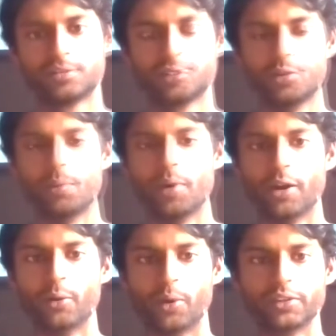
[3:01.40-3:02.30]
No
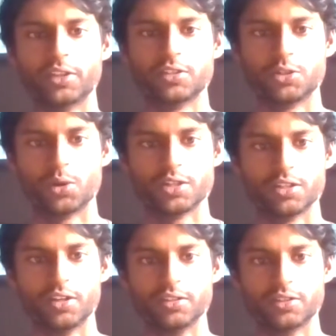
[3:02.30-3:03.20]
matter what the situation
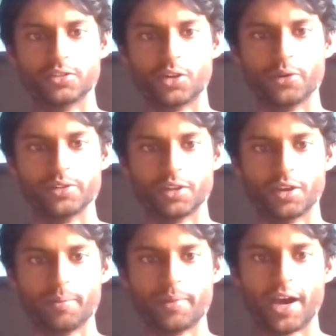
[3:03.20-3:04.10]
is, there's always
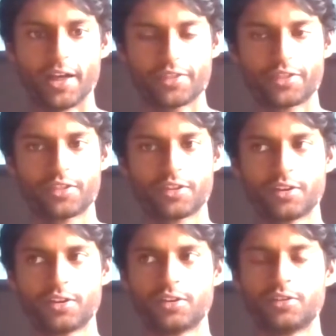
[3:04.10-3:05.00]
a path
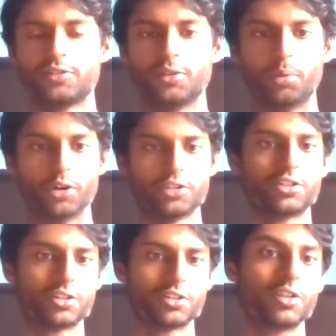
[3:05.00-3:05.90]
to
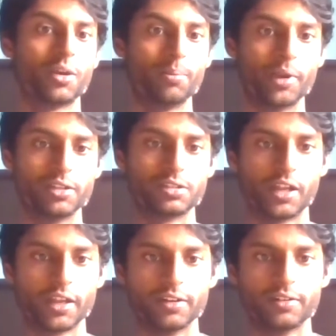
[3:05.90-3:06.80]
push some baseline.